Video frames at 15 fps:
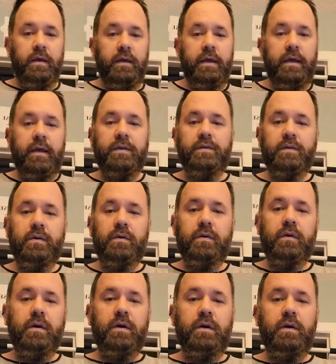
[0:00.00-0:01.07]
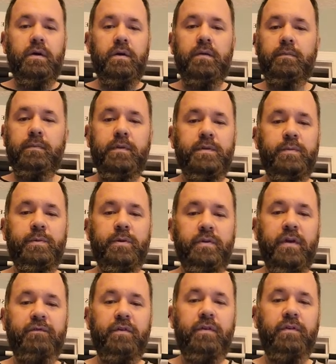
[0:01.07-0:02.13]
Yeah, so this would be
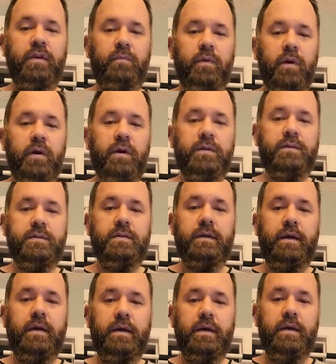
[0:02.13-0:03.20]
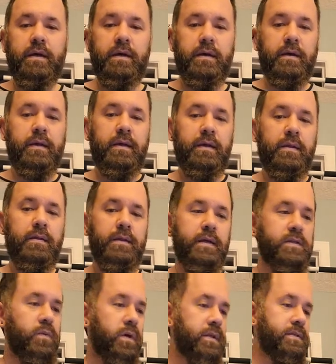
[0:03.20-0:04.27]
great for the theme parks and
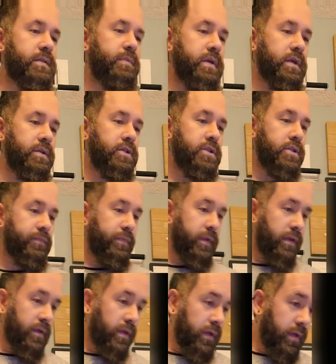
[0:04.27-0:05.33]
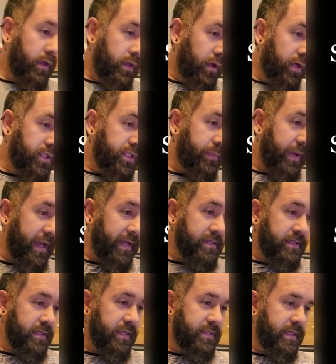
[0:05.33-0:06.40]
as well as the beach. Large
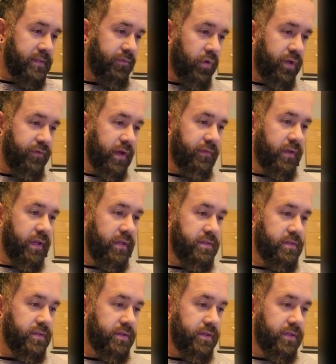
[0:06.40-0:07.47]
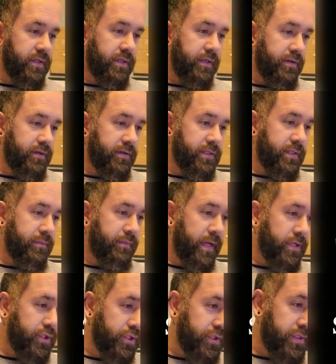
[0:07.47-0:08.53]
capacity, it says 45 cans, 30 liters. It
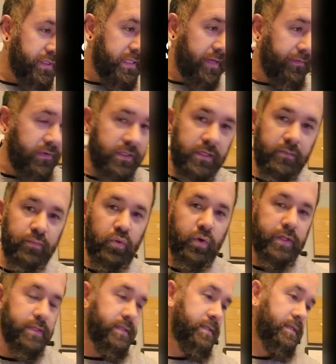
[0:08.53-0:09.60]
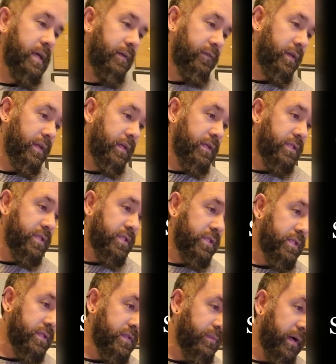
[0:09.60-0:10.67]
measures 17.7
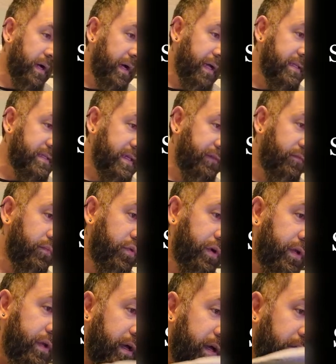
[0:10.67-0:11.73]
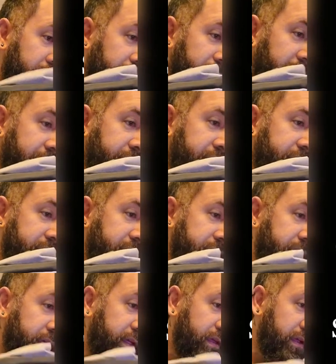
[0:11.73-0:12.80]
inches by 7.9 by
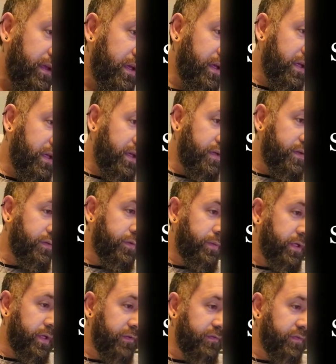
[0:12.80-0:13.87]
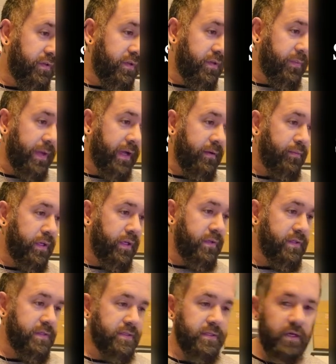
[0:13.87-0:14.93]
13. Roomy enough to pack meals
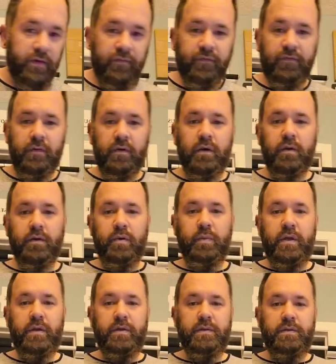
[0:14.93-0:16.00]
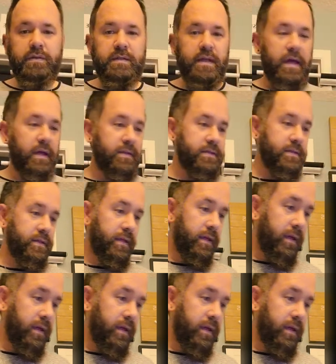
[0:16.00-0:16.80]
and stuff, all your beers and snacks.